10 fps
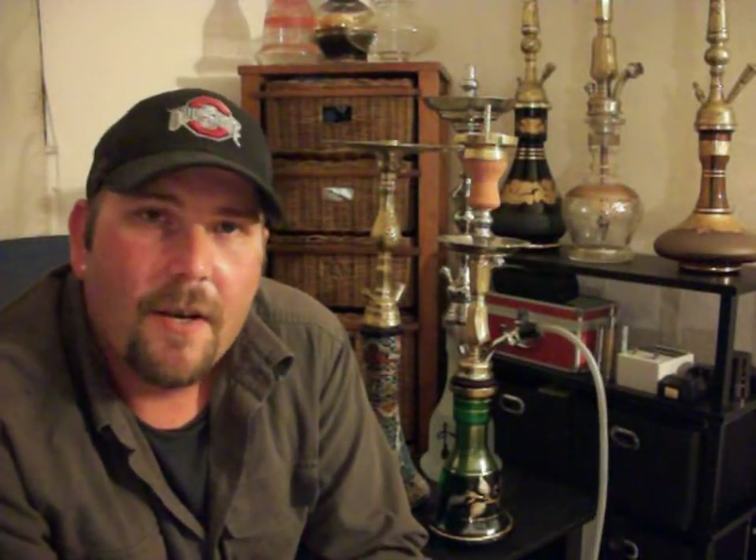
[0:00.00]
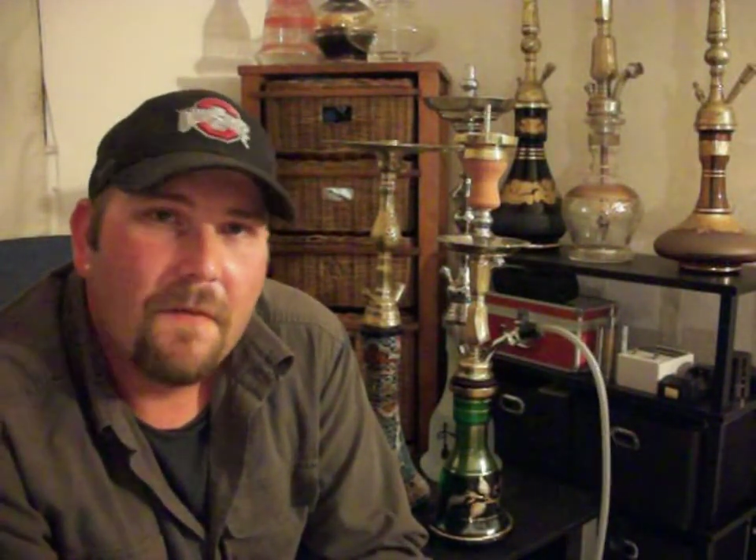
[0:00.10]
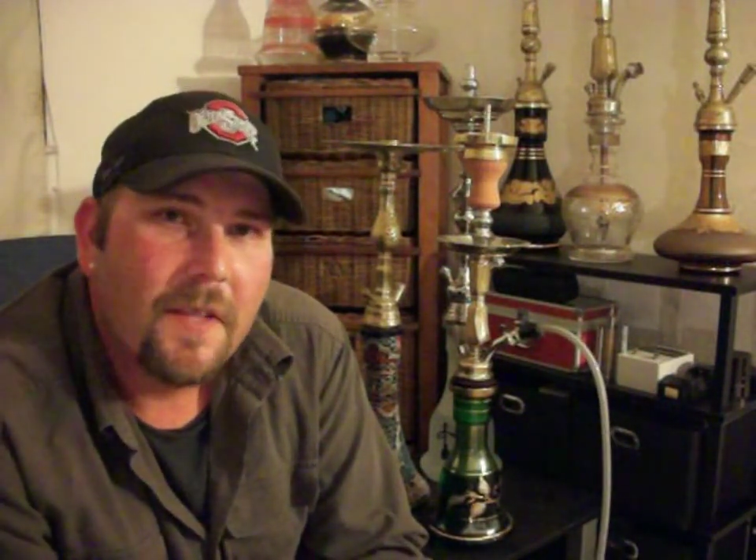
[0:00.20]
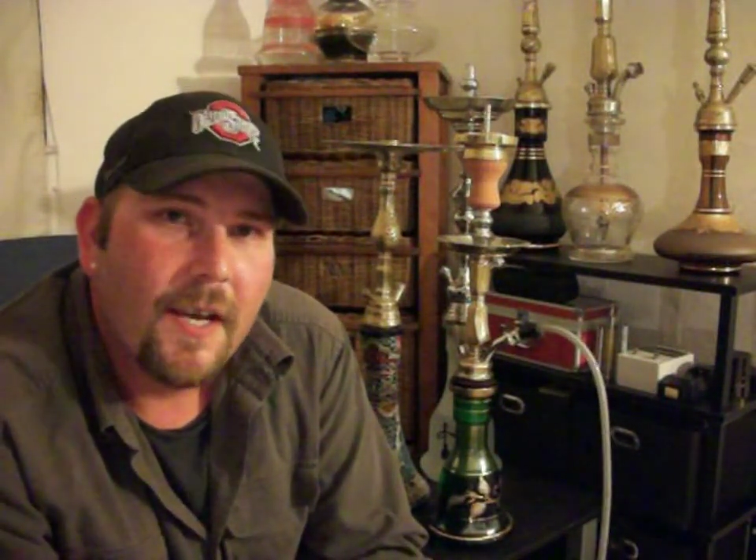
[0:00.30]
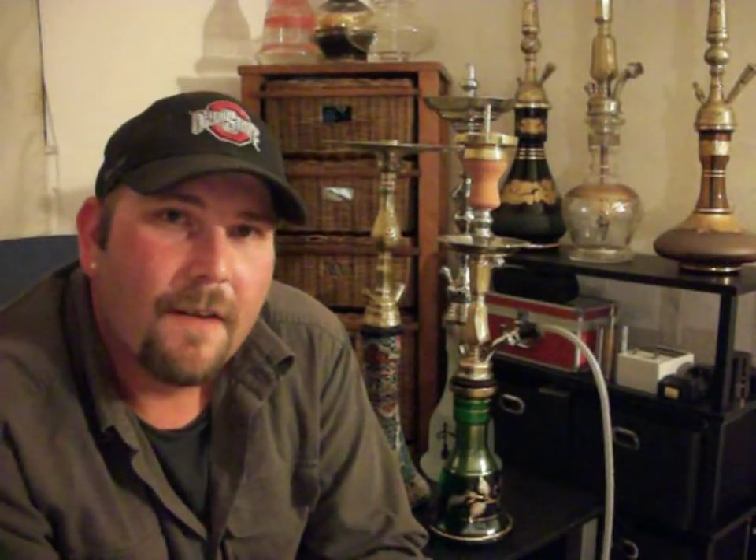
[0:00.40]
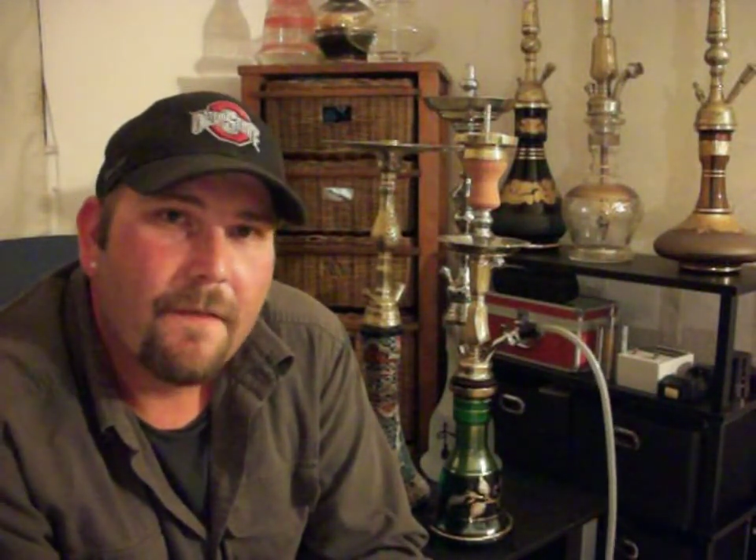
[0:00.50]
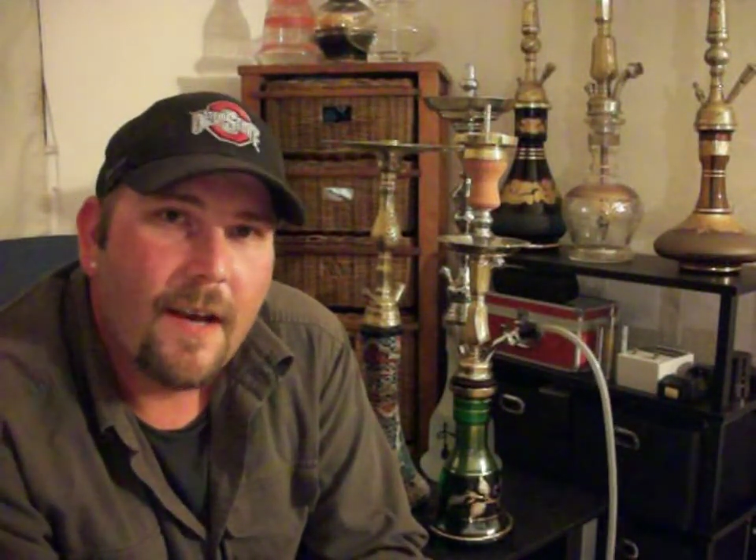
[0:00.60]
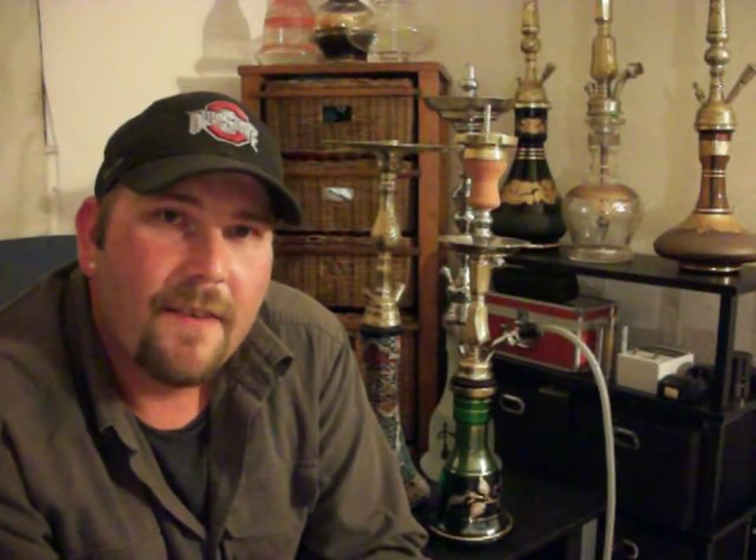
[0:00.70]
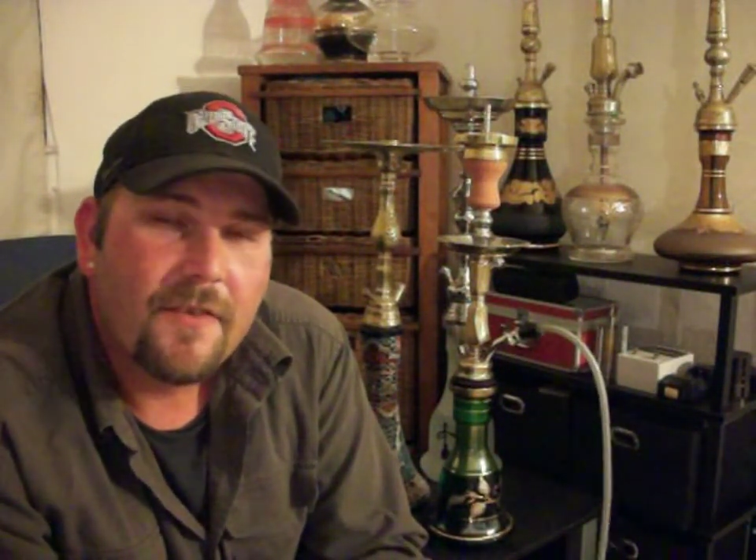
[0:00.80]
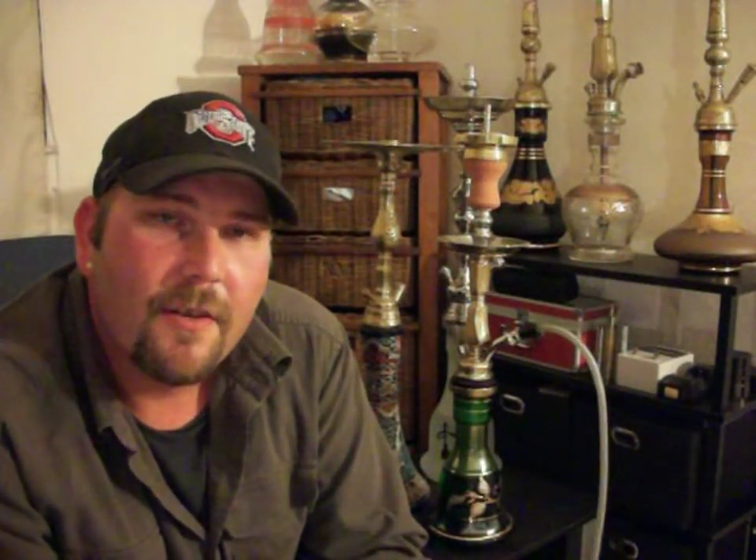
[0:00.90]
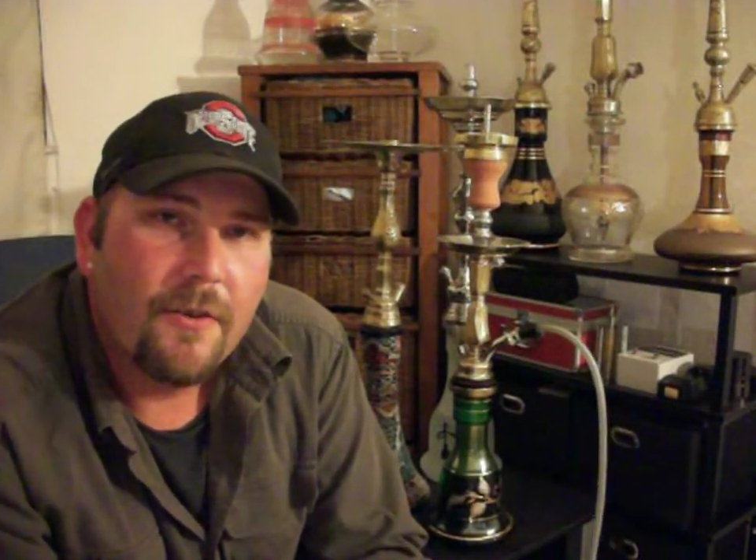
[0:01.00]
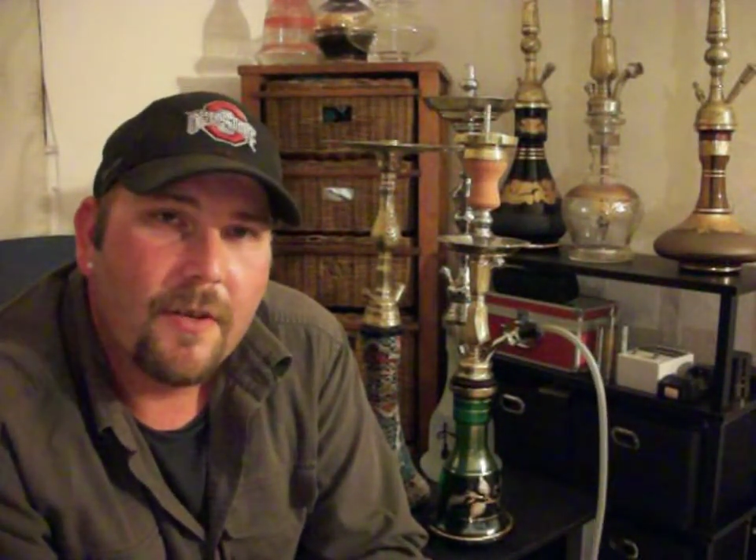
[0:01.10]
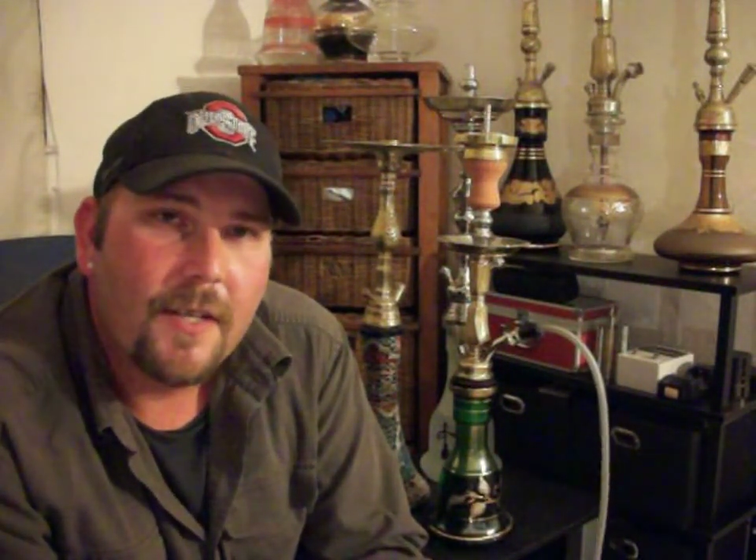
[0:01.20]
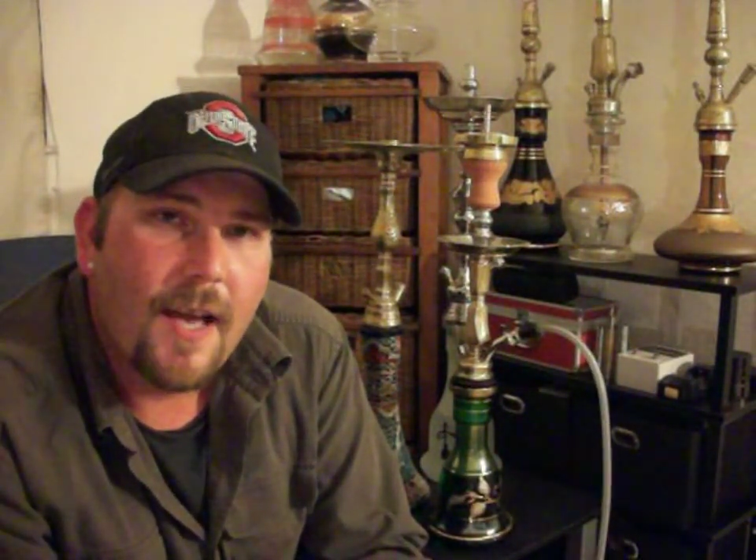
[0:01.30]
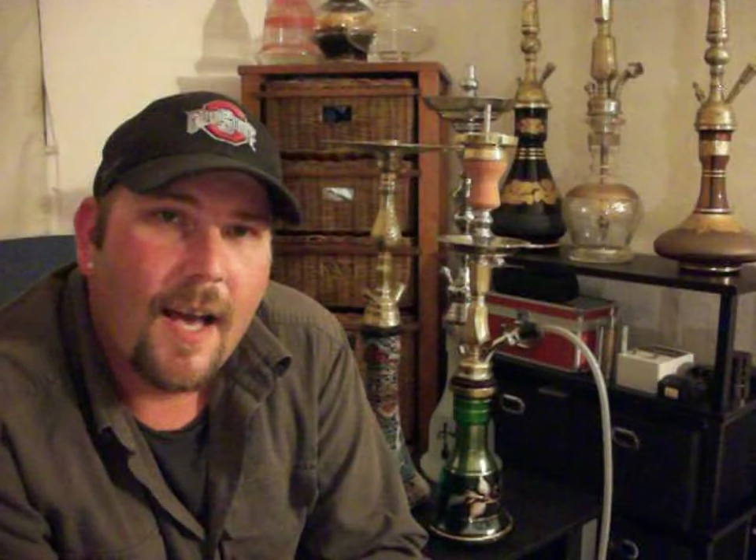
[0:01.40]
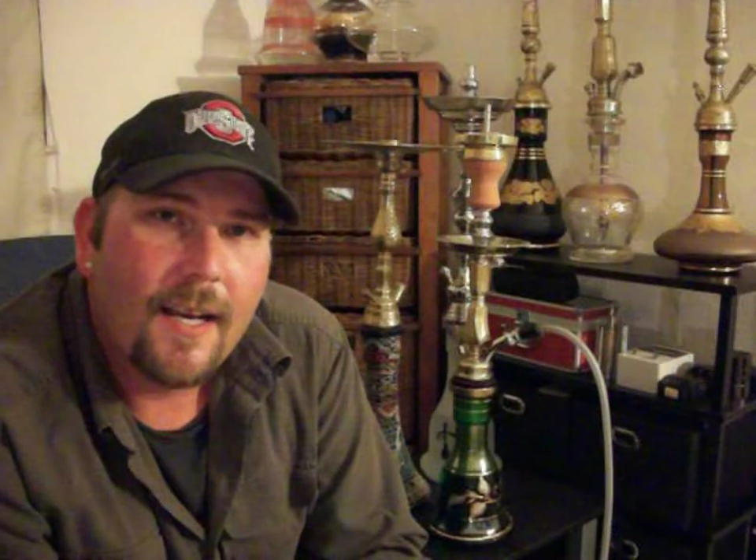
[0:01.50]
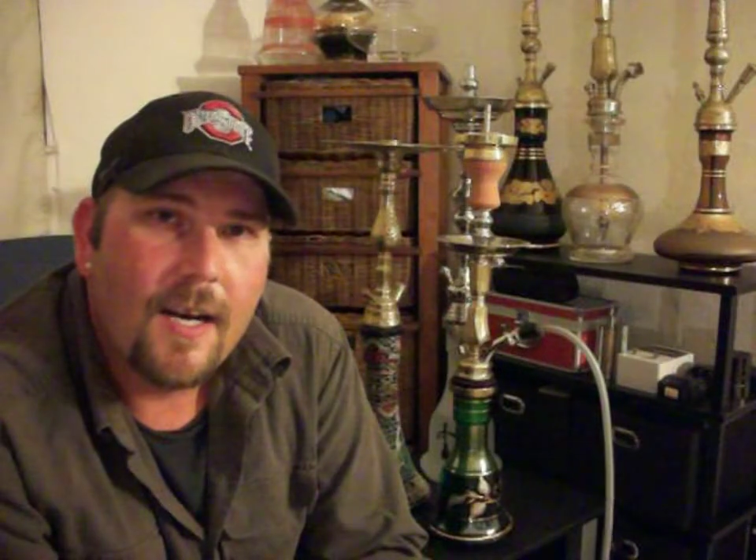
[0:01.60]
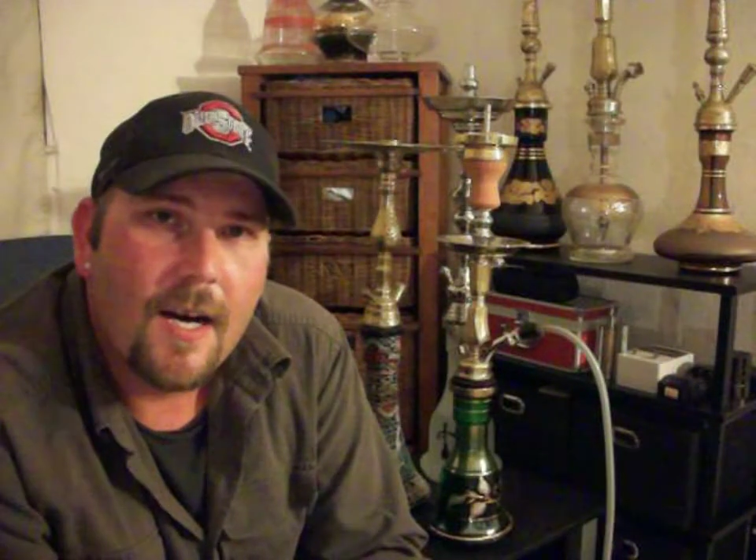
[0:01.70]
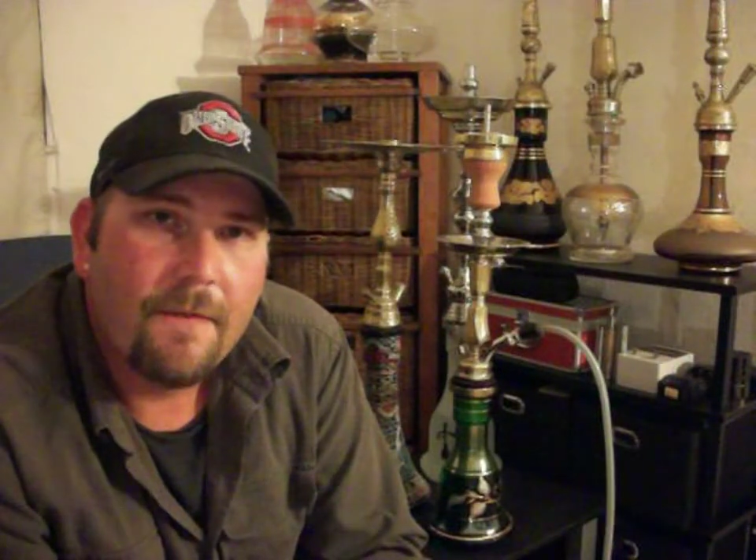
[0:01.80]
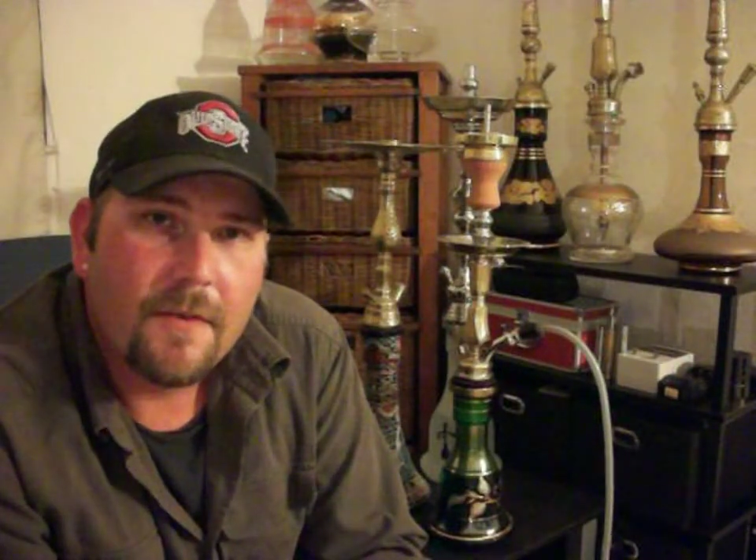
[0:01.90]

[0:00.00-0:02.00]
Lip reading: over there at 5starhookah.com